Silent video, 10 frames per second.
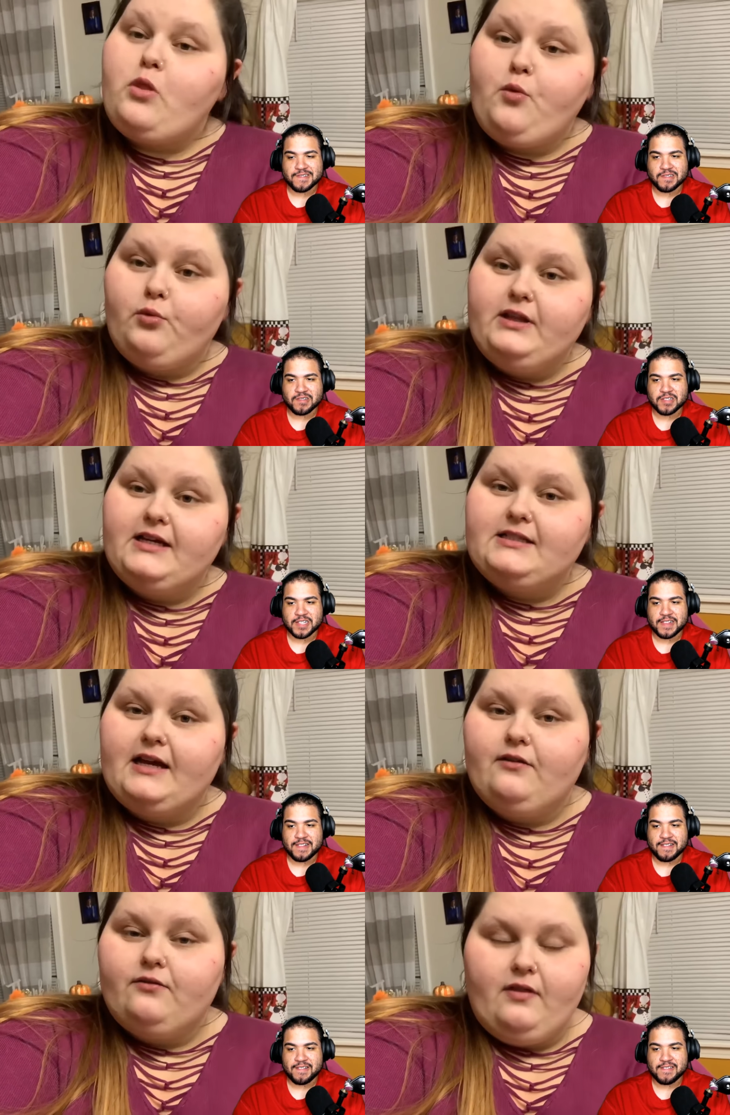Speaker 1: Really
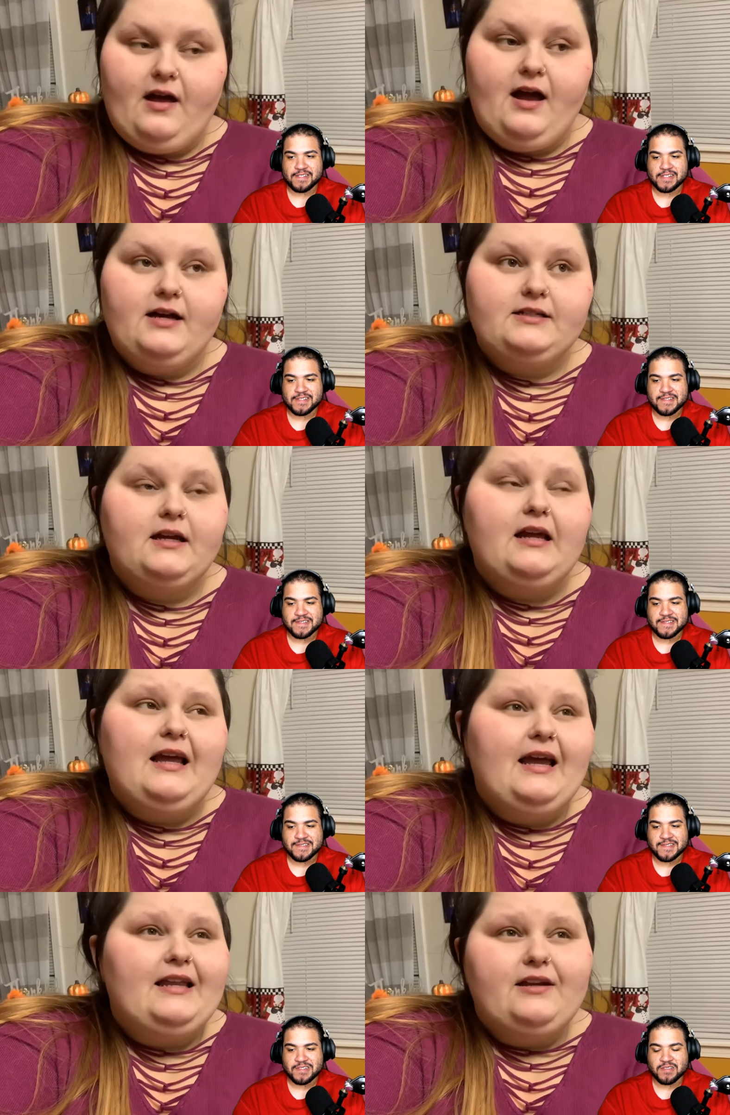excited for that.
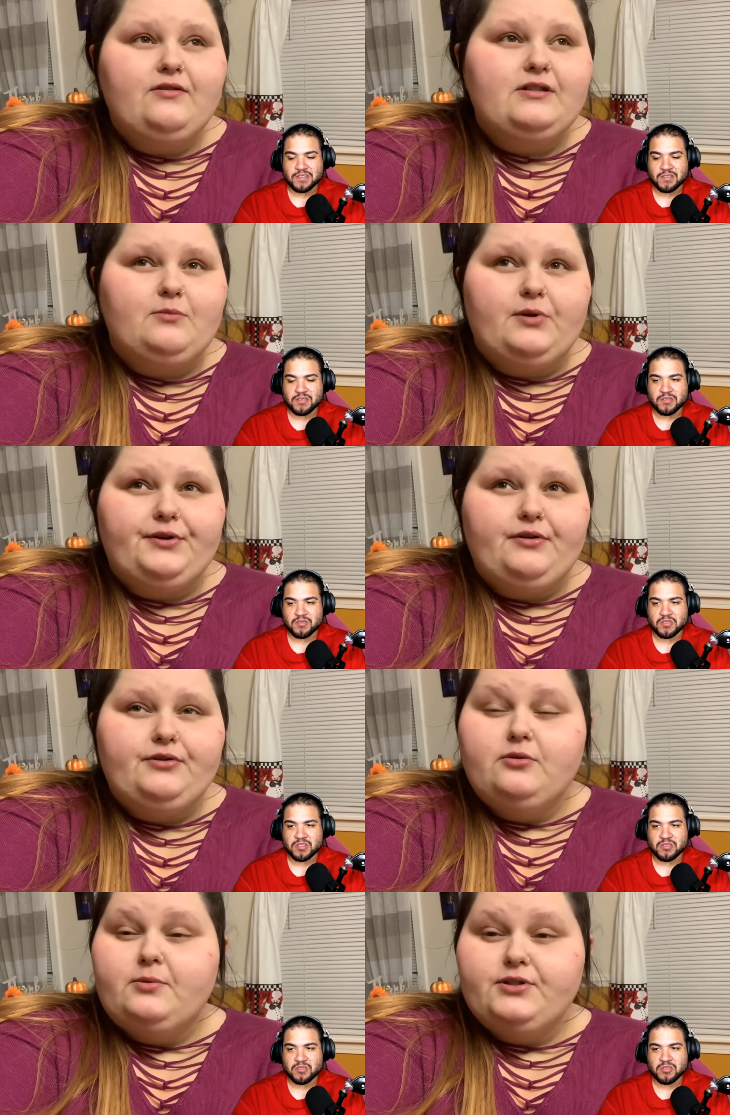And I know some other
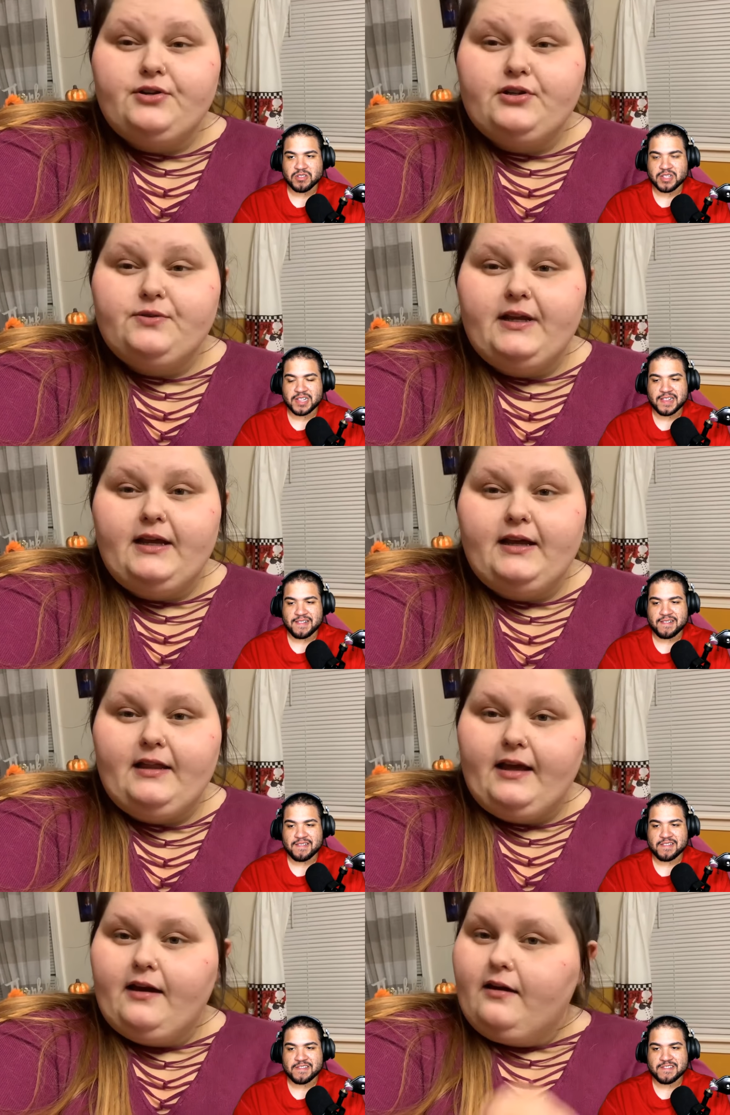YouTubers who are doing it.
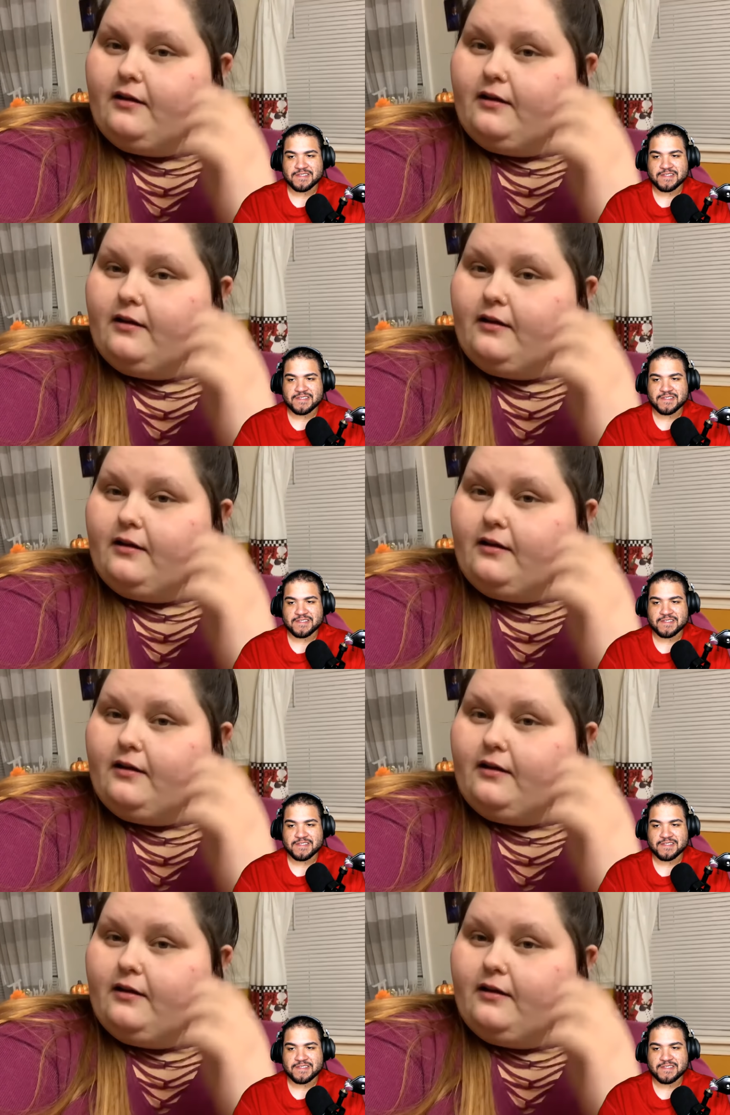Like,